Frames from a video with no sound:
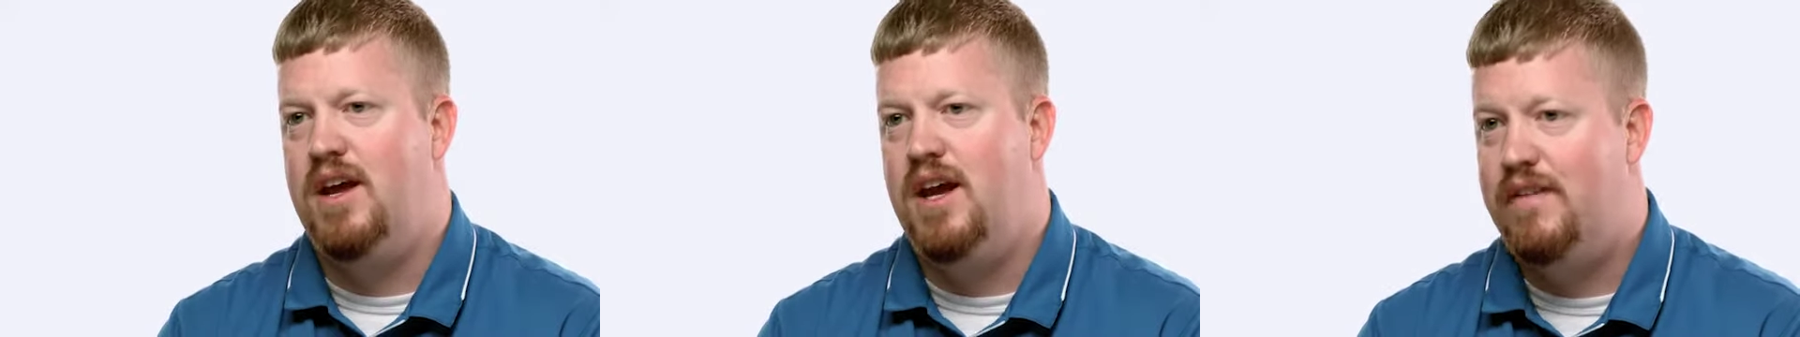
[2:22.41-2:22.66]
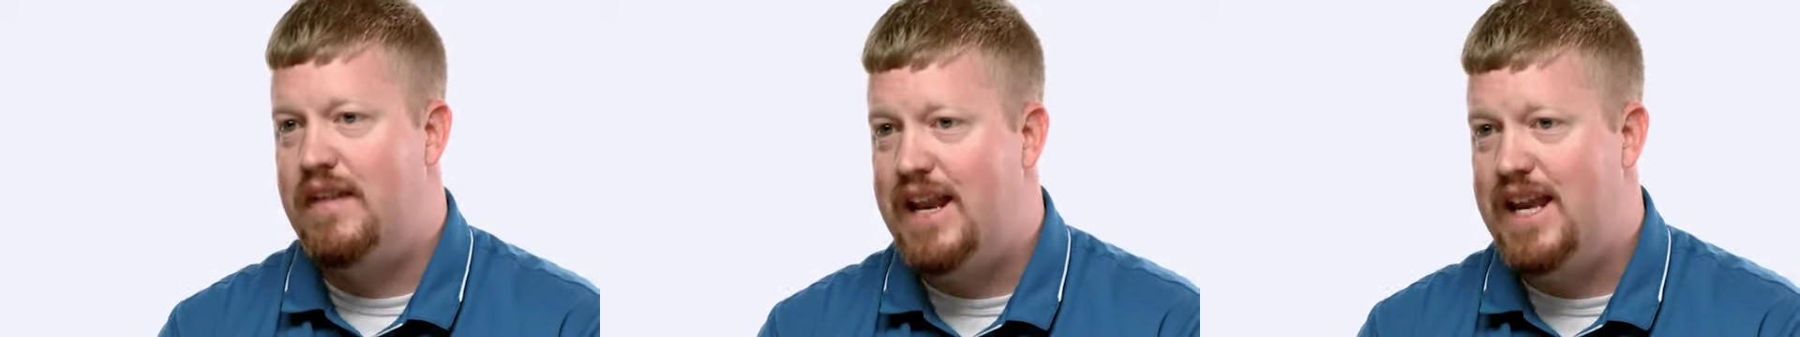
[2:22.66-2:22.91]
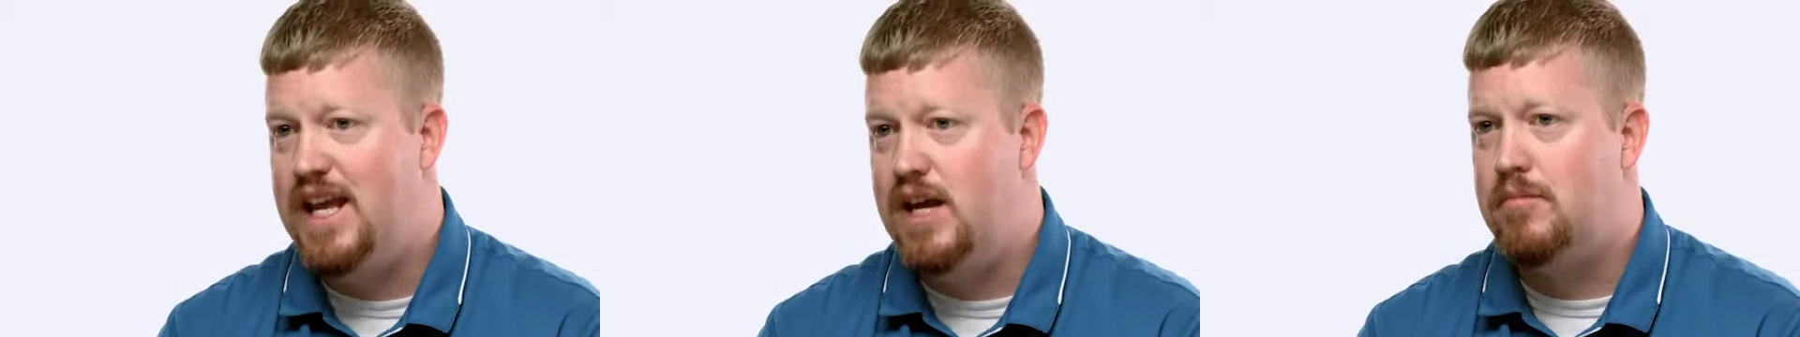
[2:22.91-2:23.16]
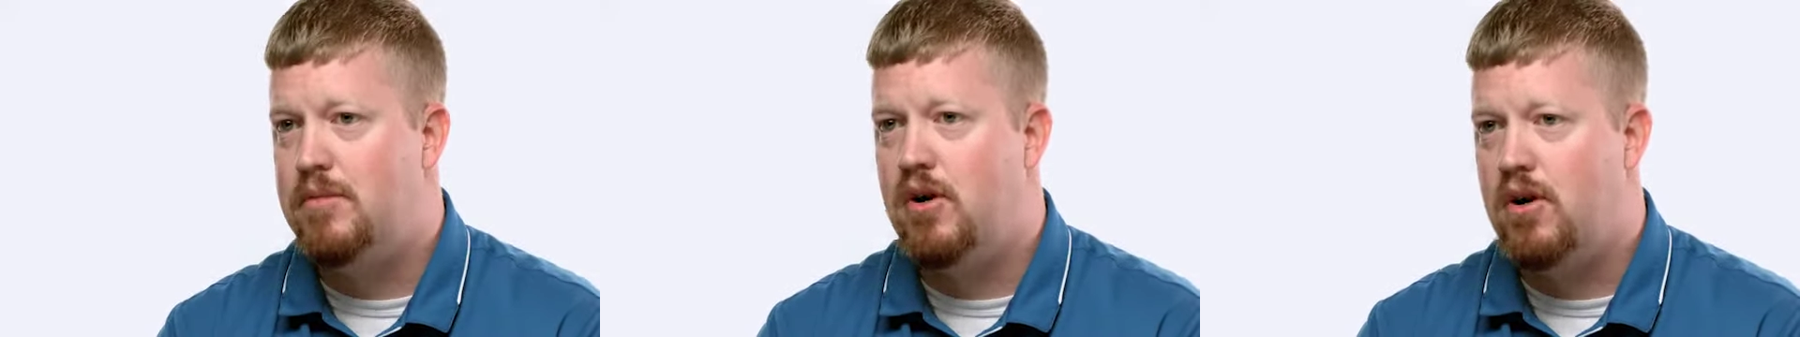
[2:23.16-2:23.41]
and that
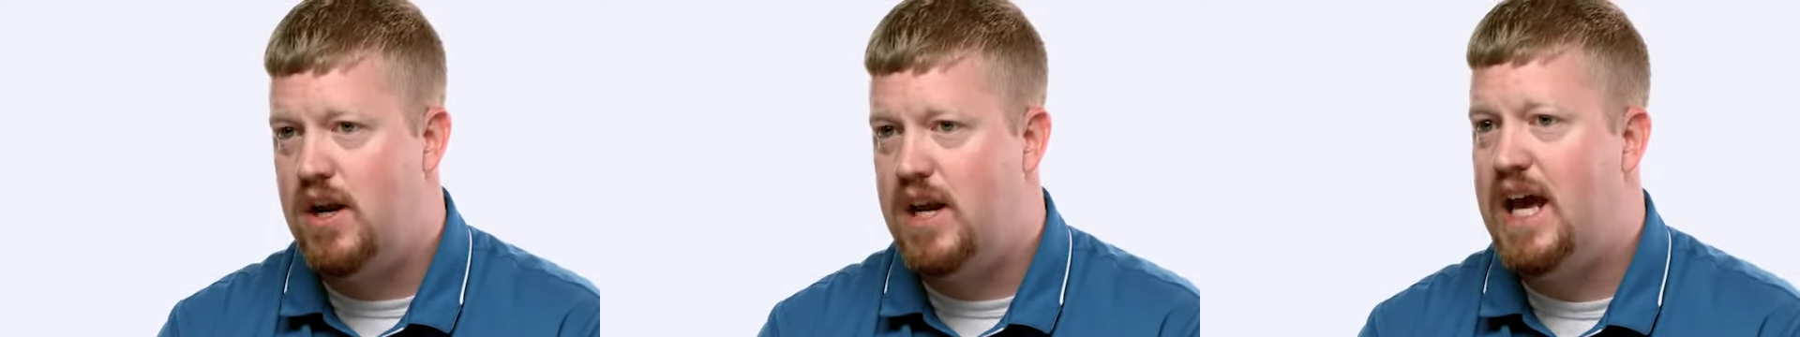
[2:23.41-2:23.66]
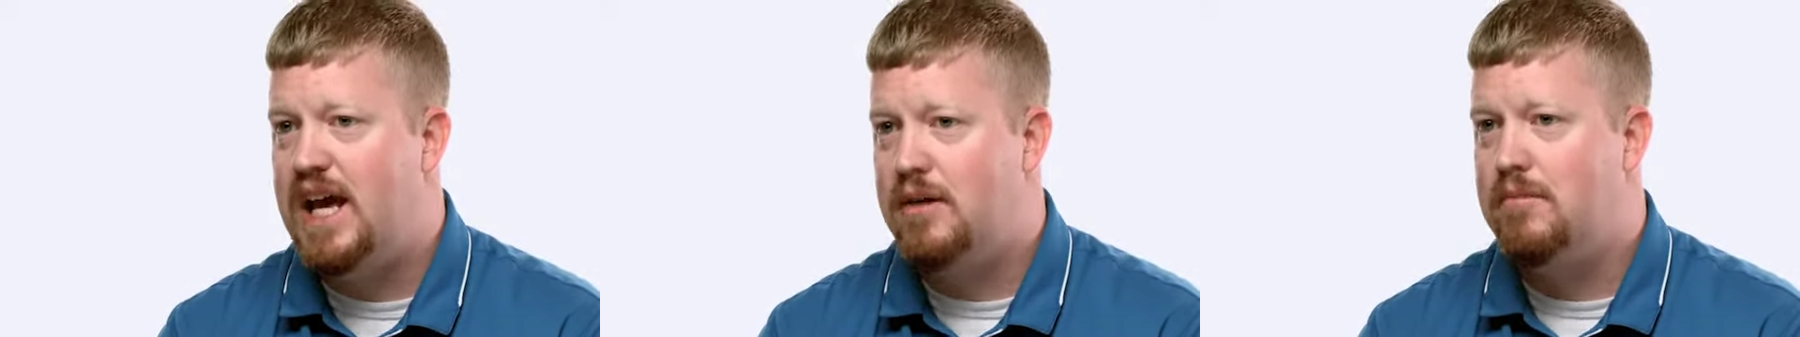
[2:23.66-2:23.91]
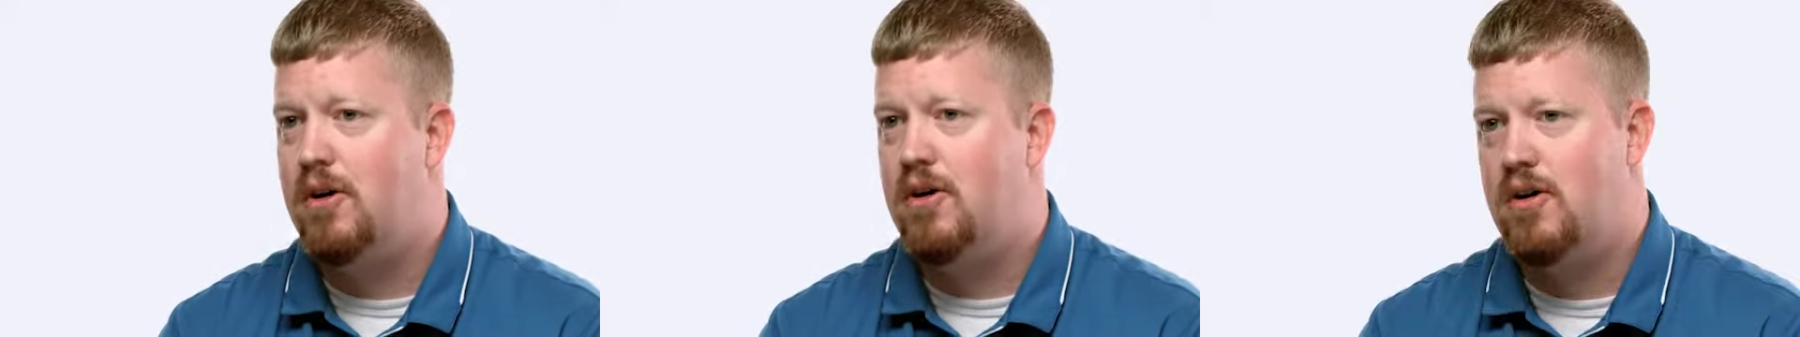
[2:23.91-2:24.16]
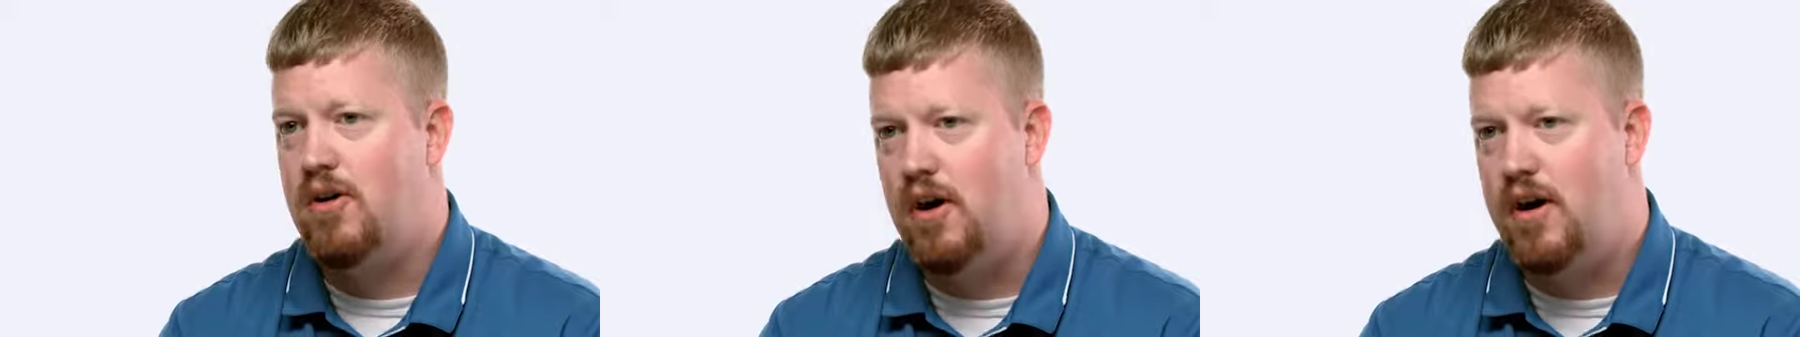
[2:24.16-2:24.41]
EMR and
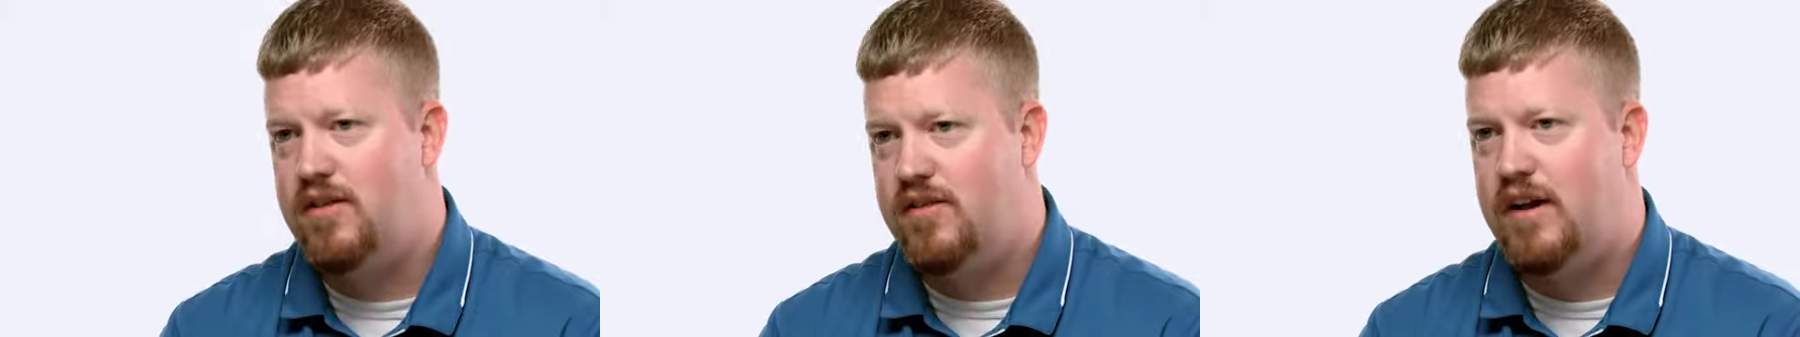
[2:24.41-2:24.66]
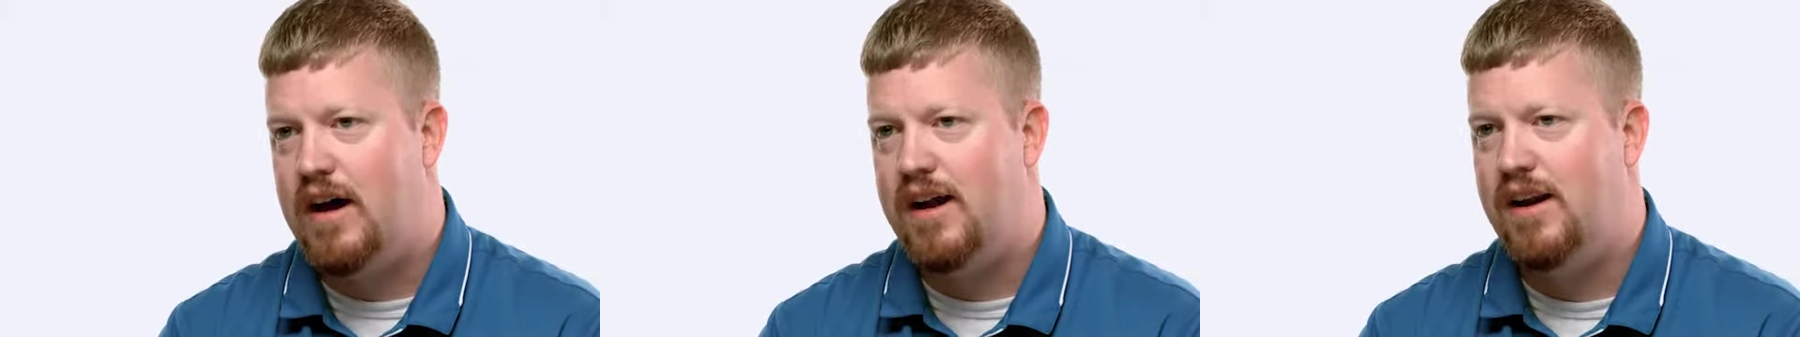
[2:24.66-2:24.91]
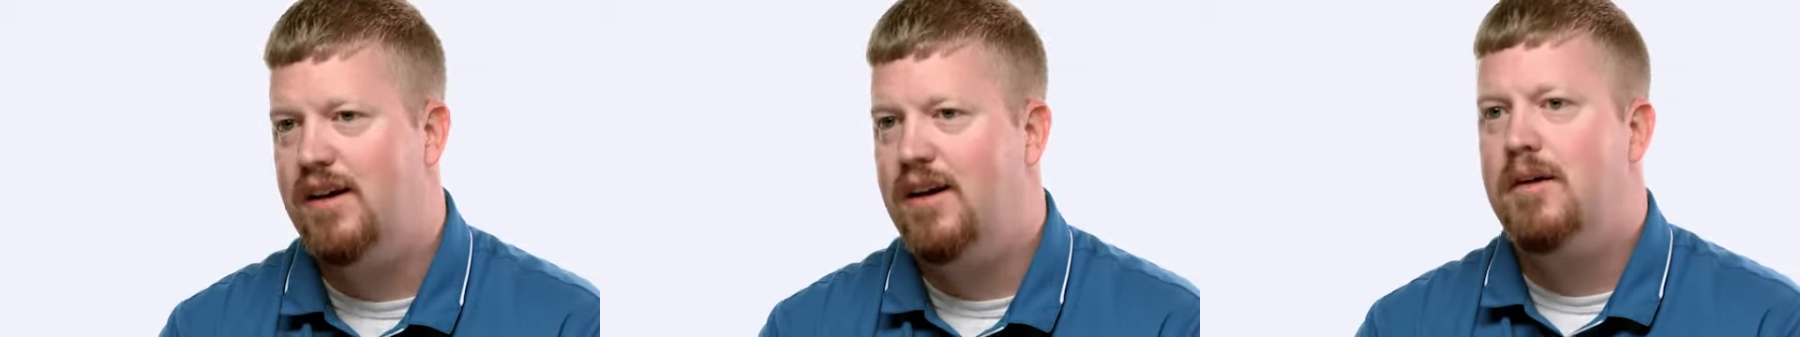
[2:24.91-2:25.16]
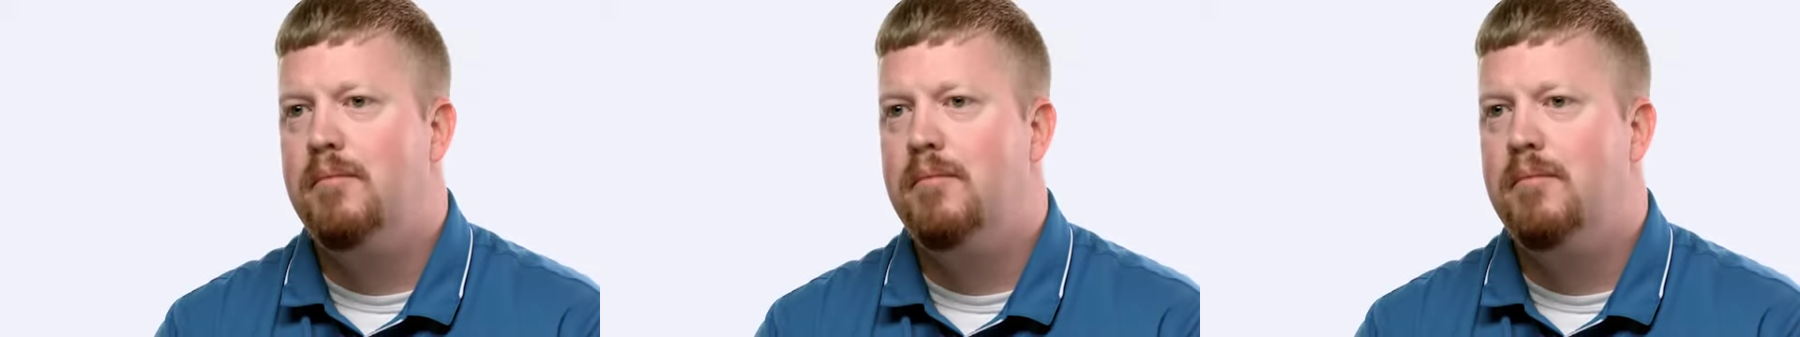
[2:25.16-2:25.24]
AMR on site,